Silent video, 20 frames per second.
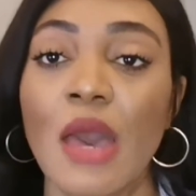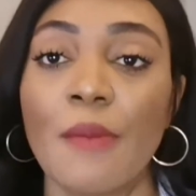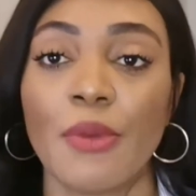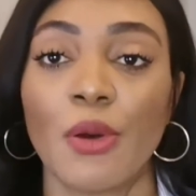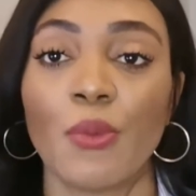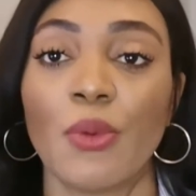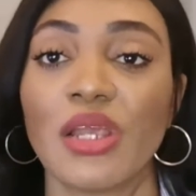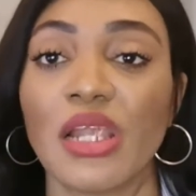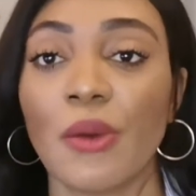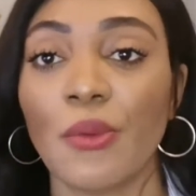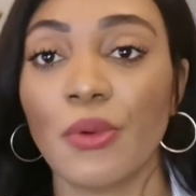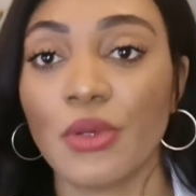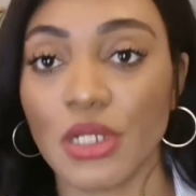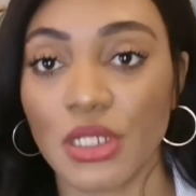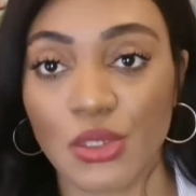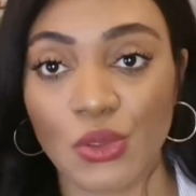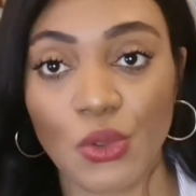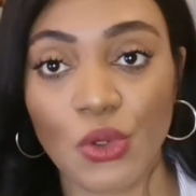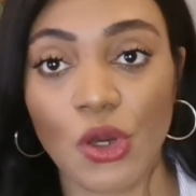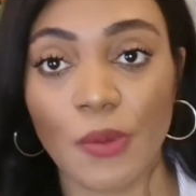But what I want to
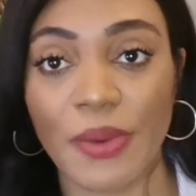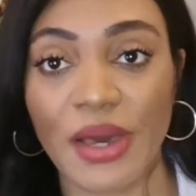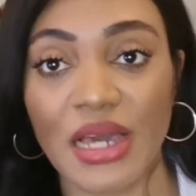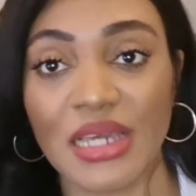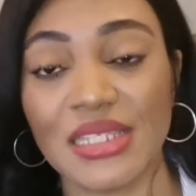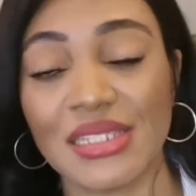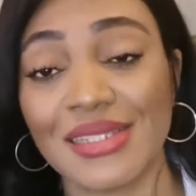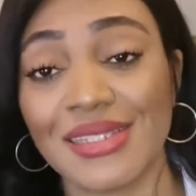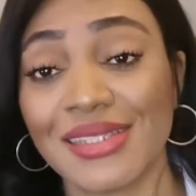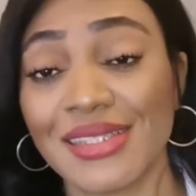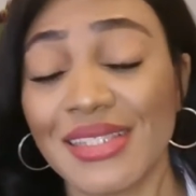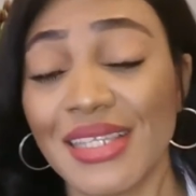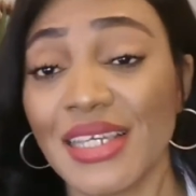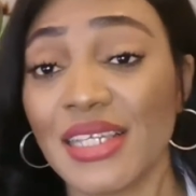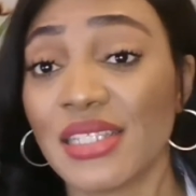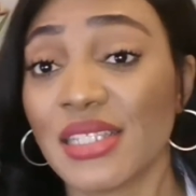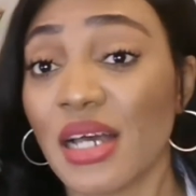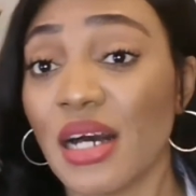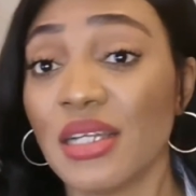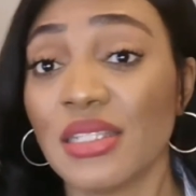talk about is to
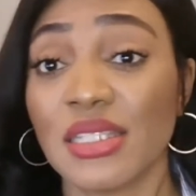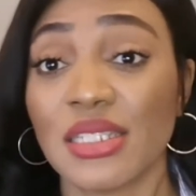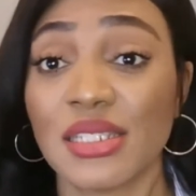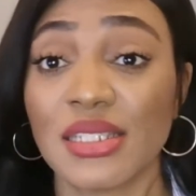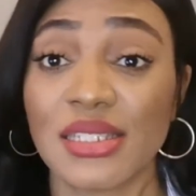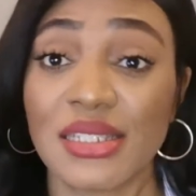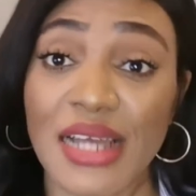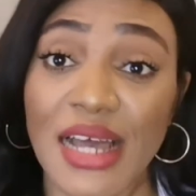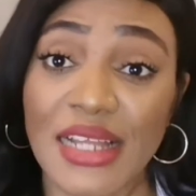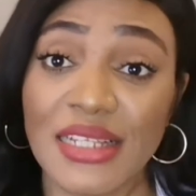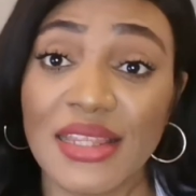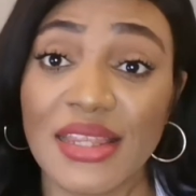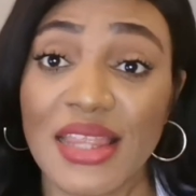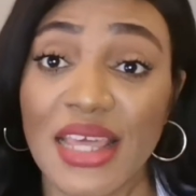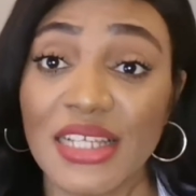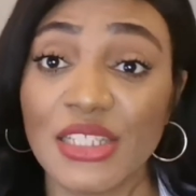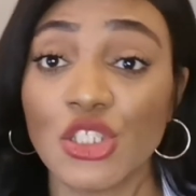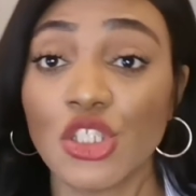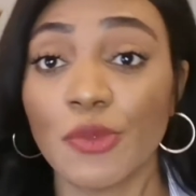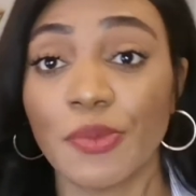seek to understand
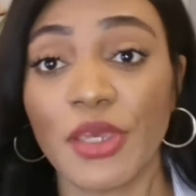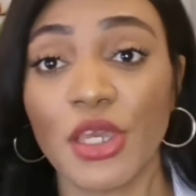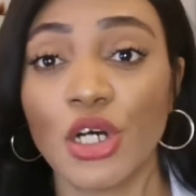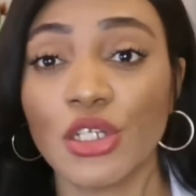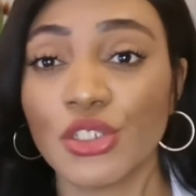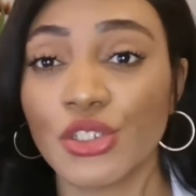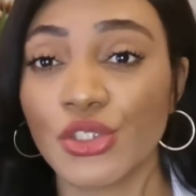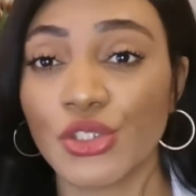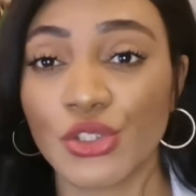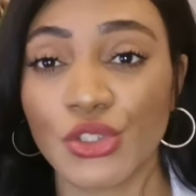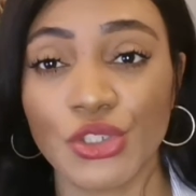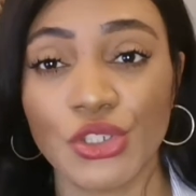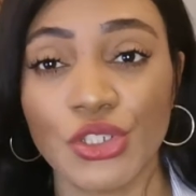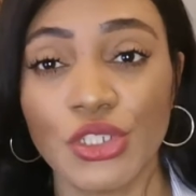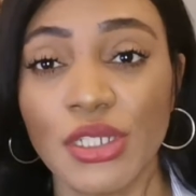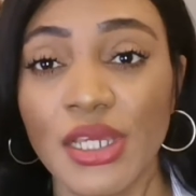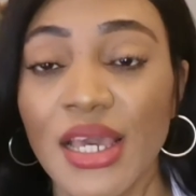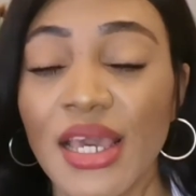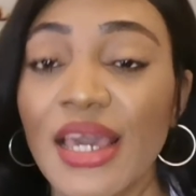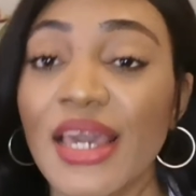then to be understood.